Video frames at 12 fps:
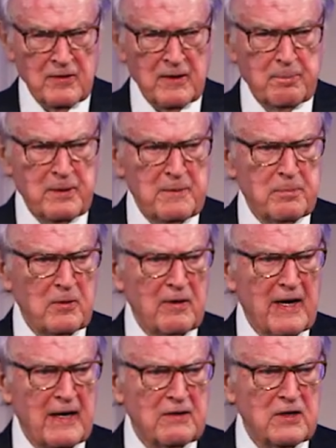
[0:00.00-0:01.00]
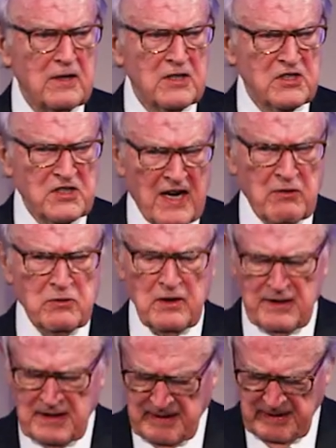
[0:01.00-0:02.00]
the people had
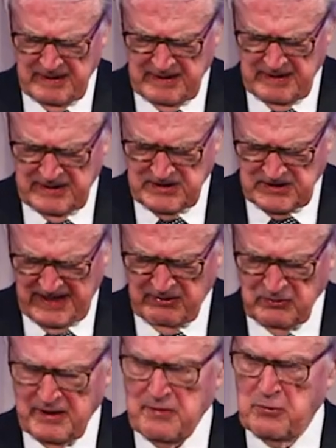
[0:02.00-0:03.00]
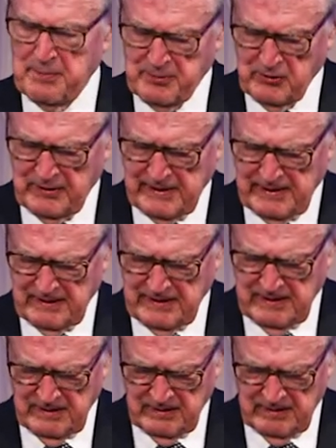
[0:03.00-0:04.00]
soundly soundly
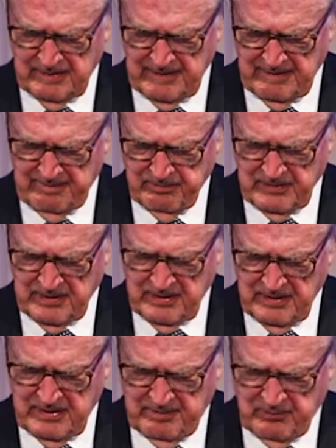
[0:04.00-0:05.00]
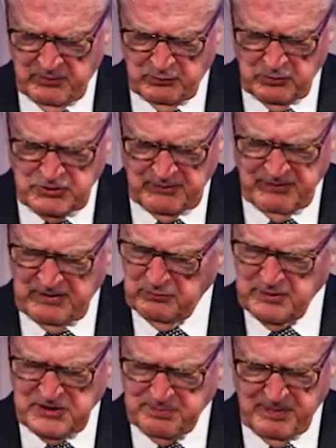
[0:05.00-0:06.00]
repudiated. Roosevelt
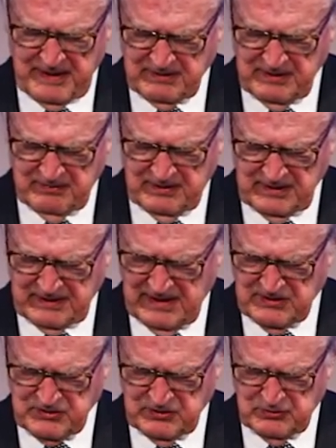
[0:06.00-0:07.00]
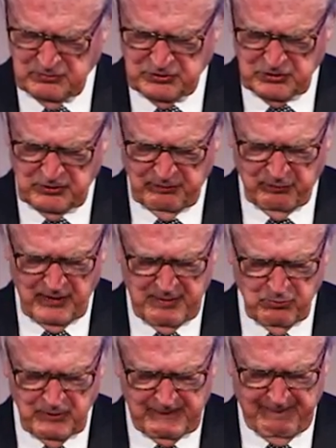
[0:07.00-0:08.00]
respected the constitutional
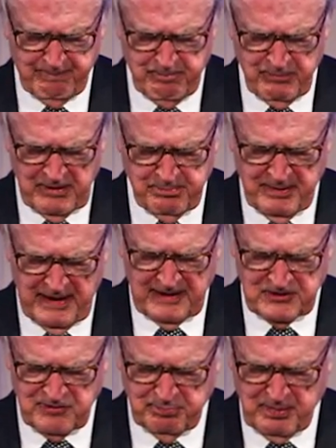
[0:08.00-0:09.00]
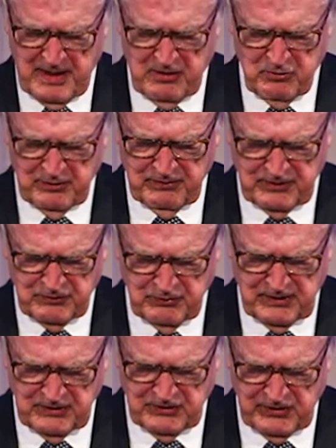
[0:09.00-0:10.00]
framework of balance of power and the
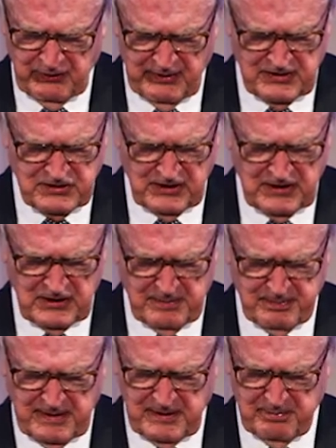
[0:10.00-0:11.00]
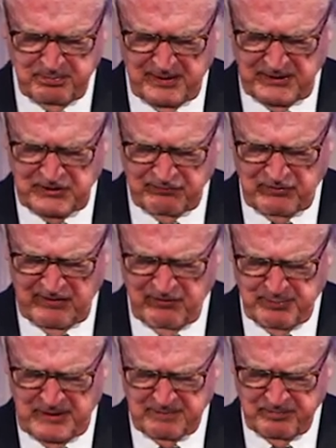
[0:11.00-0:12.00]
judiciary as an independent branch of
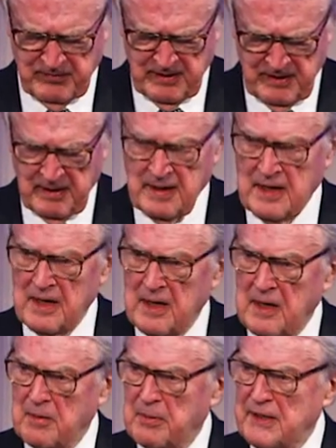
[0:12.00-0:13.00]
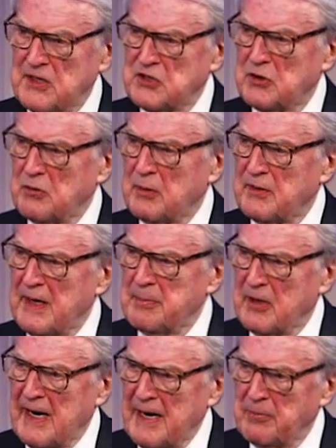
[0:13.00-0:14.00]
government. But he stood with
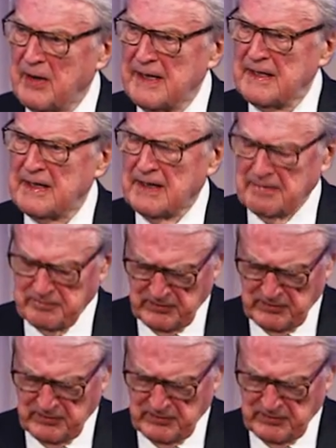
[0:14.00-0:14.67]
Abraham Lincoln